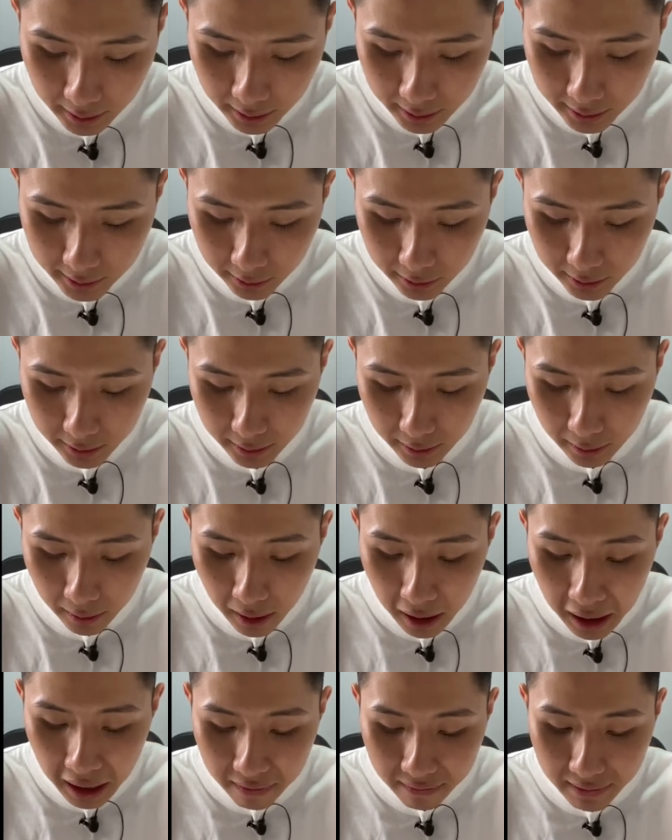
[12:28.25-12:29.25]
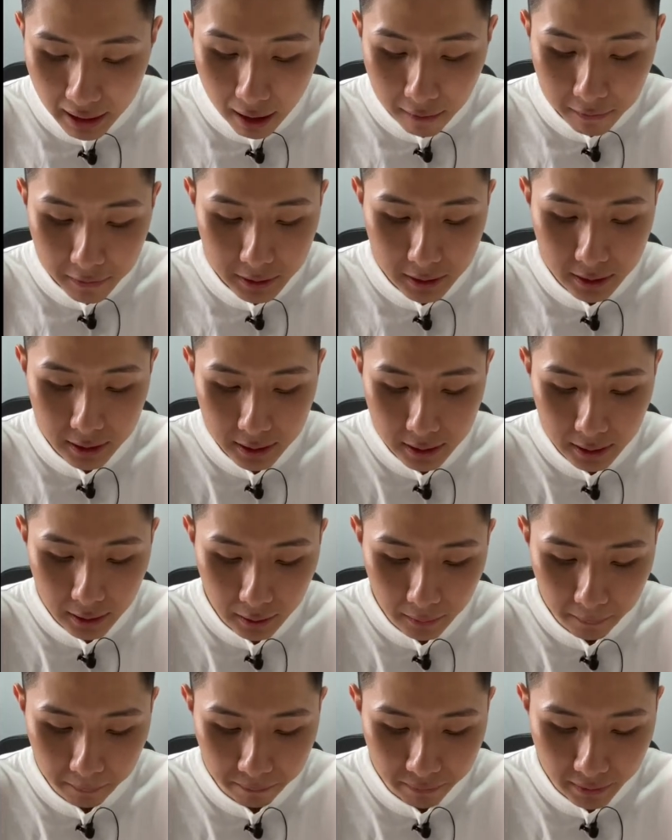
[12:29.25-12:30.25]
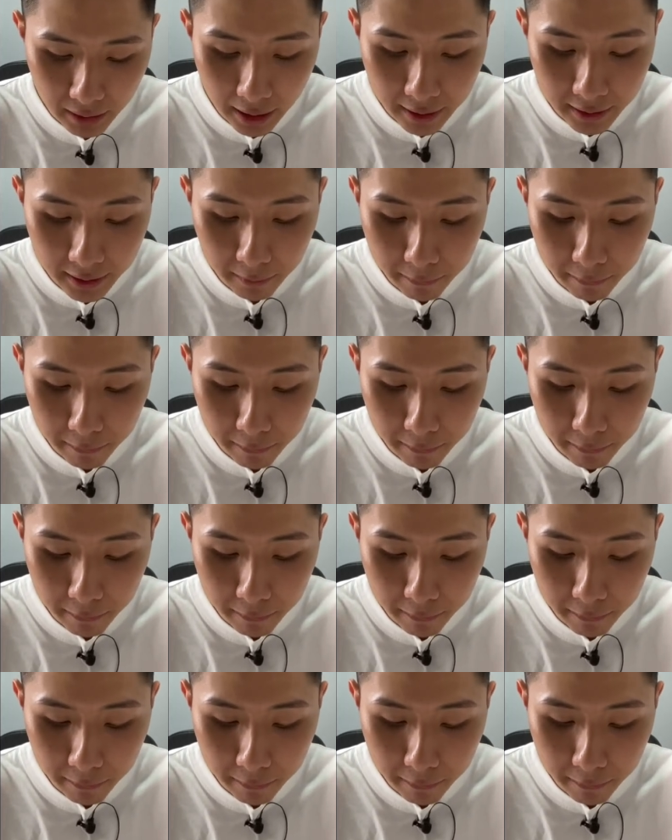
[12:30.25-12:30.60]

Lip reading: So therefore, and